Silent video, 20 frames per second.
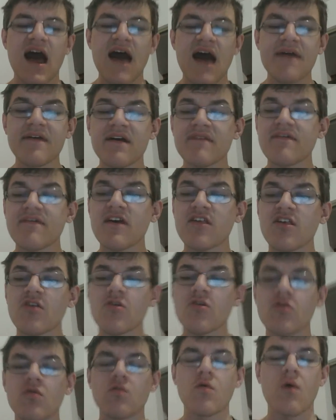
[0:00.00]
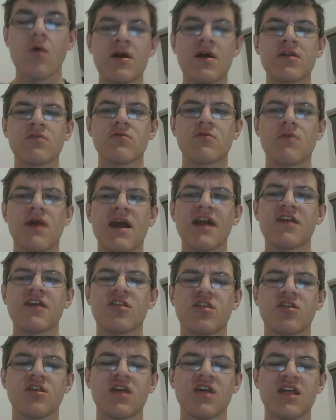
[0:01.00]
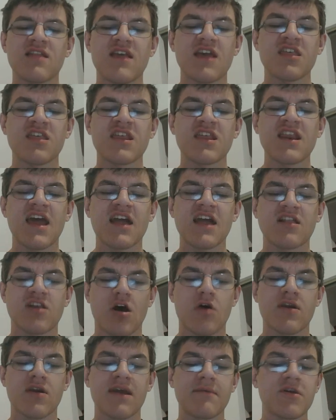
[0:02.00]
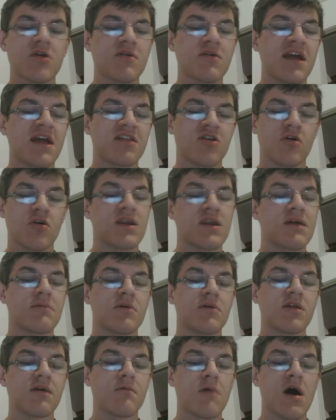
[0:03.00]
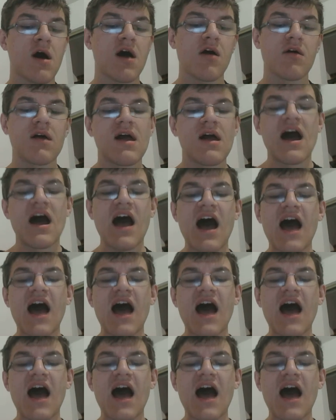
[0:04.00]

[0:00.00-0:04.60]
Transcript: I think this is the one race, this and Daytona, even though Daytona did really well,